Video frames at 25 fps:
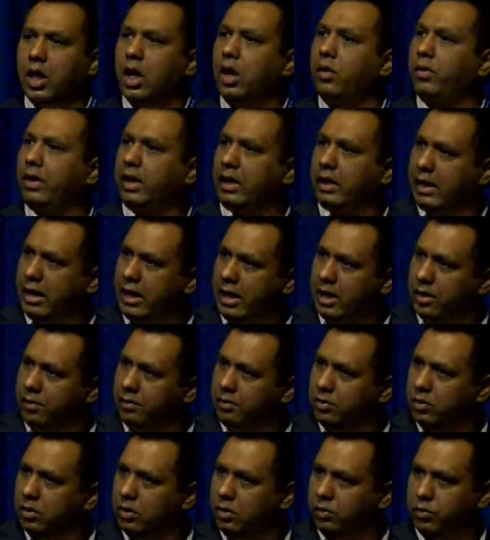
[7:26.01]
our grain
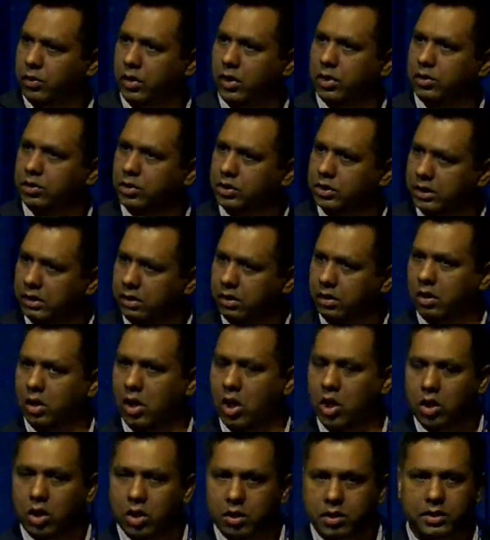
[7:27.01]
for
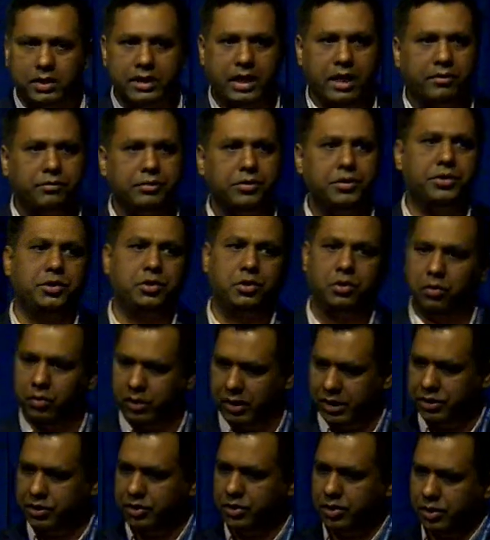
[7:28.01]
longer safe
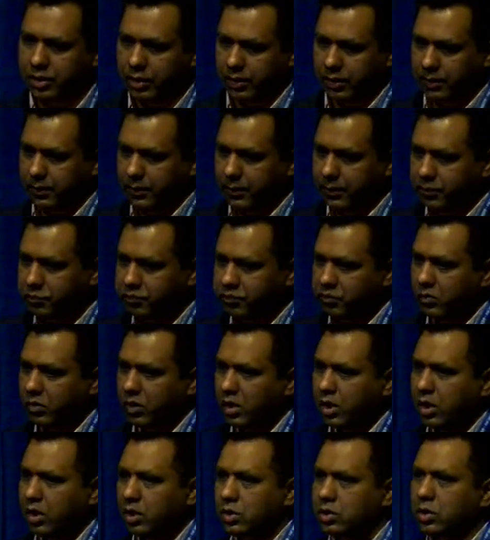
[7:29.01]
storage.
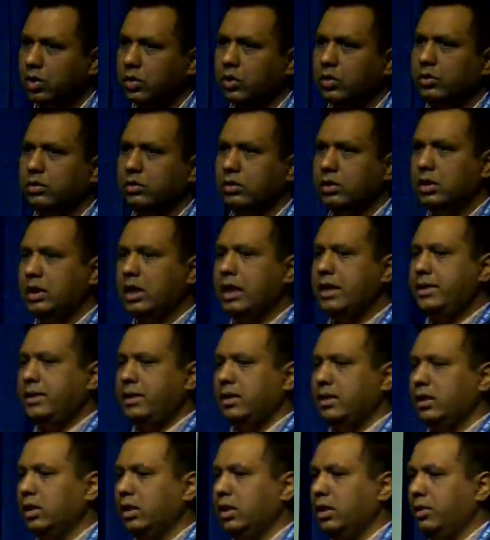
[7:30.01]
So this,
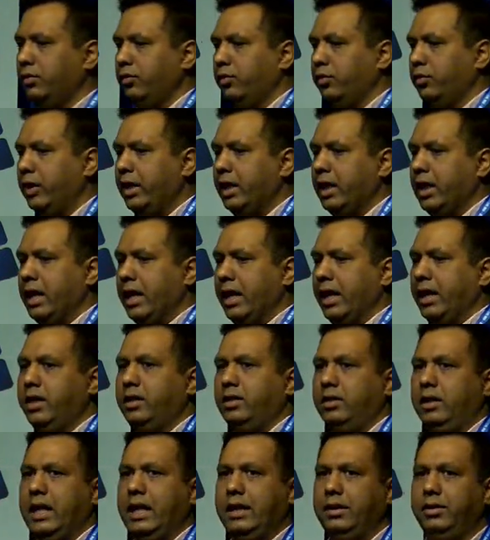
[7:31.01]
the way I
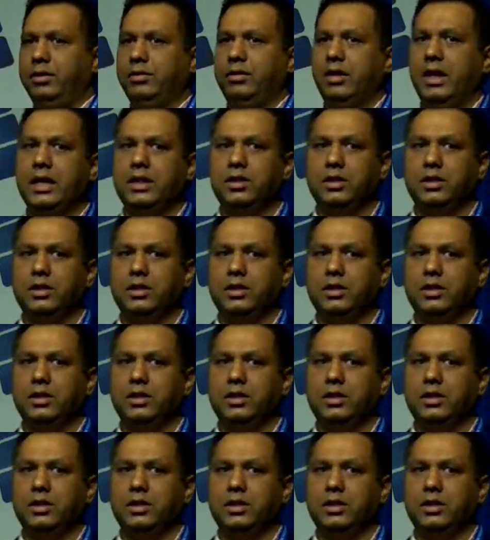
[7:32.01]
categorize